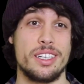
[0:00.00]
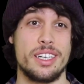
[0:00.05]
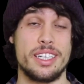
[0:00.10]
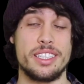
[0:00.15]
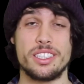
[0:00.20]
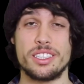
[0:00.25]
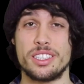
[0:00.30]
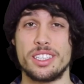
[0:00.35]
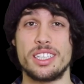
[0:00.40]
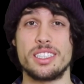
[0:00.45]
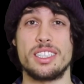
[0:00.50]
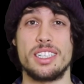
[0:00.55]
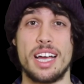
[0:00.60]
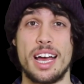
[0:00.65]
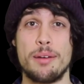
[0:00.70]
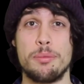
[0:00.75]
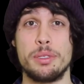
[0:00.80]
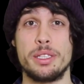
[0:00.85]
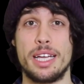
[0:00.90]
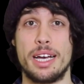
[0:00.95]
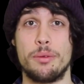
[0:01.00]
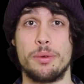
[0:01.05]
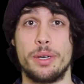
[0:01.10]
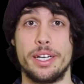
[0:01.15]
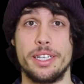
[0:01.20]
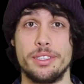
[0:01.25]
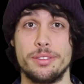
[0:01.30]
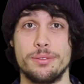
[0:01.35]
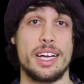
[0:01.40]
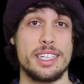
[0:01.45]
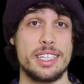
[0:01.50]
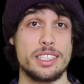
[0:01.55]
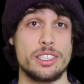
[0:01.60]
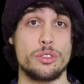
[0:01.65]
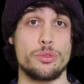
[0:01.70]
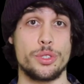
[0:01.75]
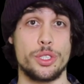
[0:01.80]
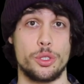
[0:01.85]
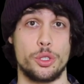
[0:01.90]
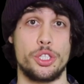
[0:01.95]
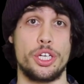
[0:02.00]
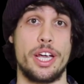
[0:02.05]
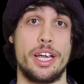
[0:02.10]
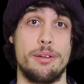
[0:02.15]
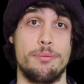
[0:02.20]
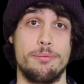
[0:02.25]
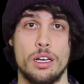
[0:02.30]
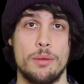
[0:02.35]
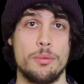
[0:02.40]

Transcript: it just doesn't happen that way. And that's a real shame.